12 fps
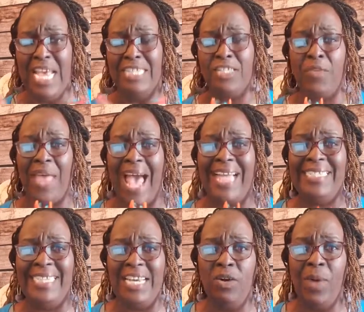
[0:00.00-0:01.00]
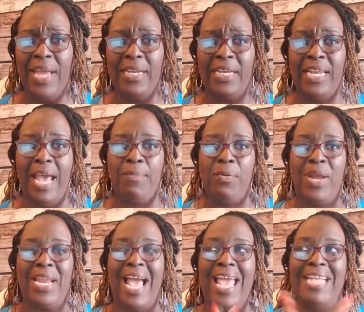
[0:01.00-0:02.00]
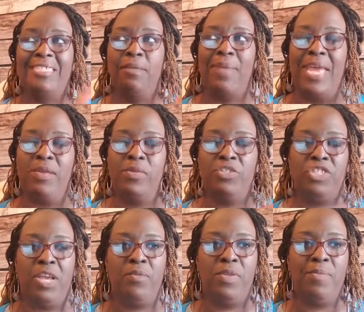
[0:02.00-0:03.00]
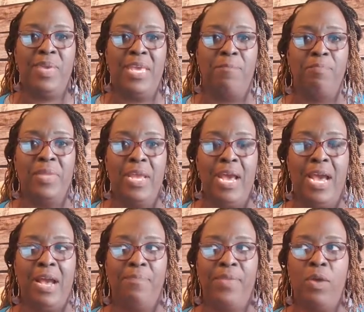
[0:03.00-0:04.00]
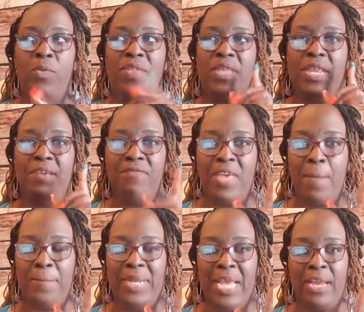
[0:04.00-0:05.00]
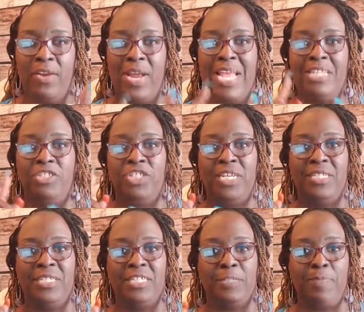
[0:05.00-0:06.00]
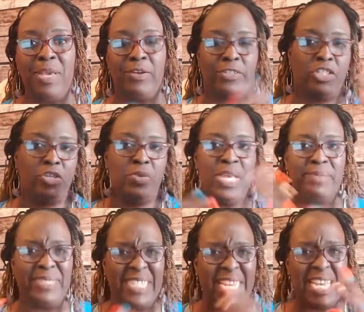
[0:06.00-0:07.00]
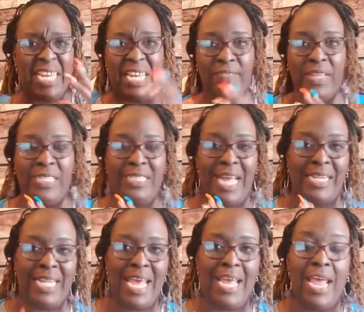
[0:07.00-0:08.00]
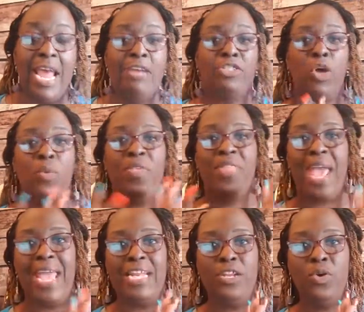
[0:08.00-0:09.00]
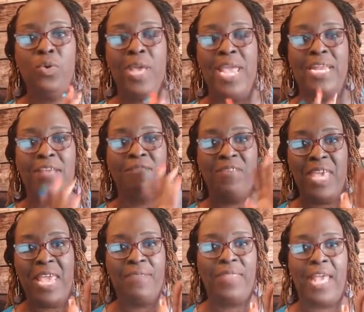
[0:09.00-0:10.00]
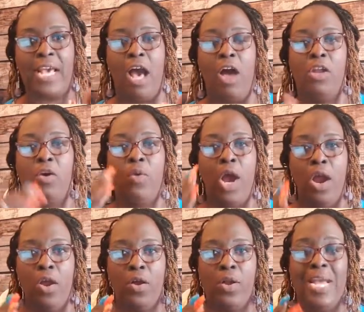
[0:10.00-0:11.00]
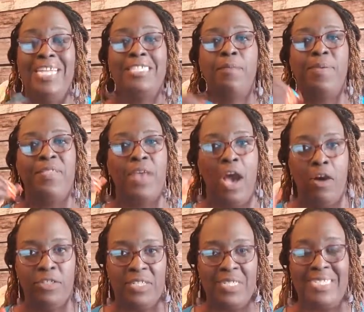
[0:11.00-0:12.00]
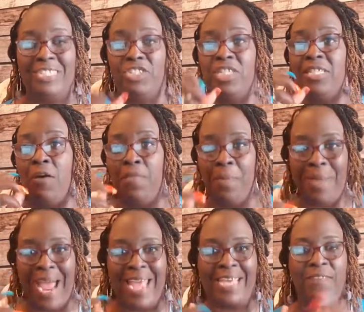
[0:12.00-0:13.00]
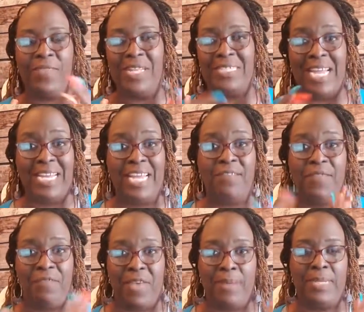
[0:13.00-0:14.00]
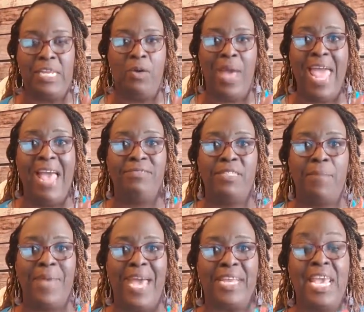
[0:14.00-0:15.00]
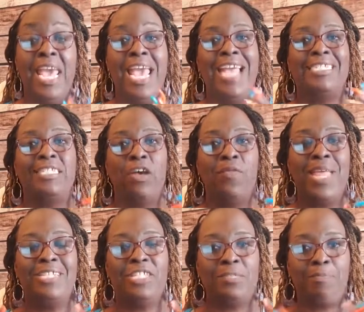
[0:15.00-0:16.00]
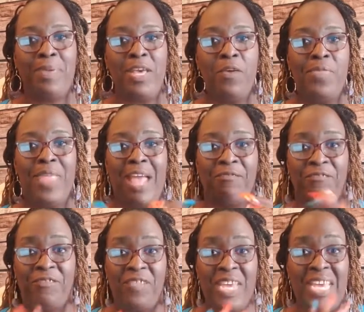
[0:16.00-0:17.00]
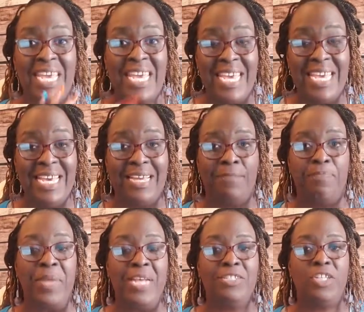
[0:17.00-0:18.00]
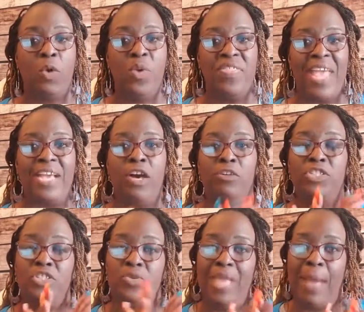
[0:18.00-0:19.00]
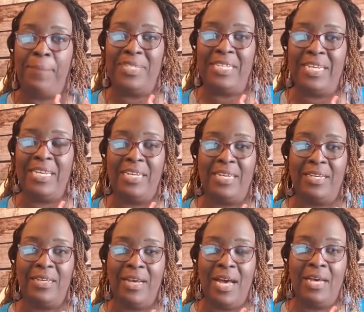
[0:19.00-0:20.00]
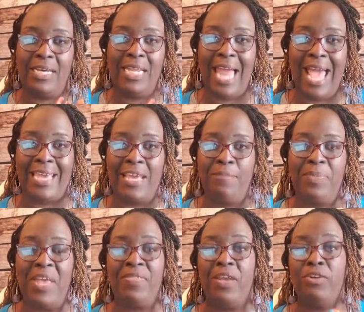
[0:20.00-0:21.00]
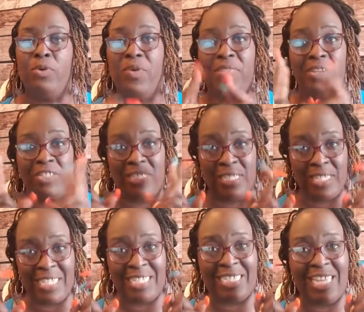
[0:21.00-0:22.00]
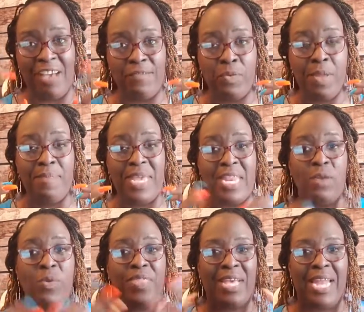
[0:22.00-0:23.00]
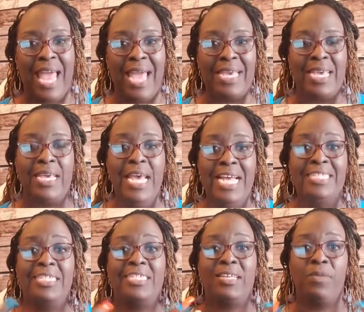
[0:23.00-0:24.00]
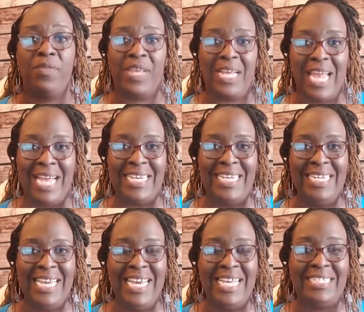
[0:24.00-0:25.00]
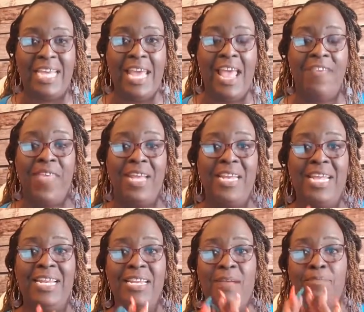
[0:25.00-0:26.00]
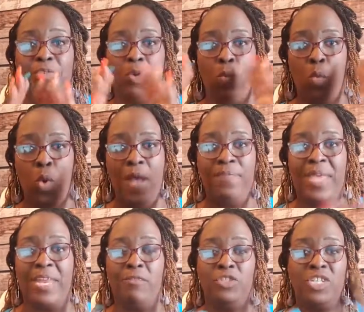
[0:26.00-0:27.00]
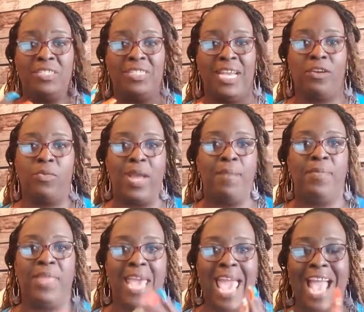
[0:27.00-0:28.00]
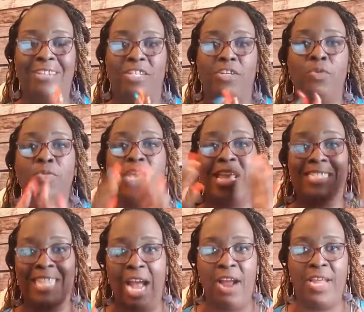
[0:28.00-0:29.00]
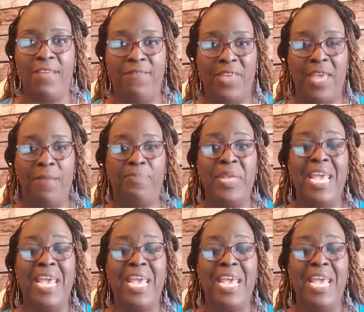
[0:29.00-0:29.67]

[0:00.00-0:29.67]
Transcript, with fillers: So the ideal way to collaborate, I had somebody was sharing with me, um, they're with an event planner and she's a speaker. She do emceeing and things like that. So when they do an event, they call on her to be the hostess and she's on the mic and things like that if the family don't have somebody. And so they just build that fee in. So when they go to that particular uh, client and they're doing their discovery meeting with the client to see what the client needs and they need them to run, they don't just decorate, but they actually do the entire event.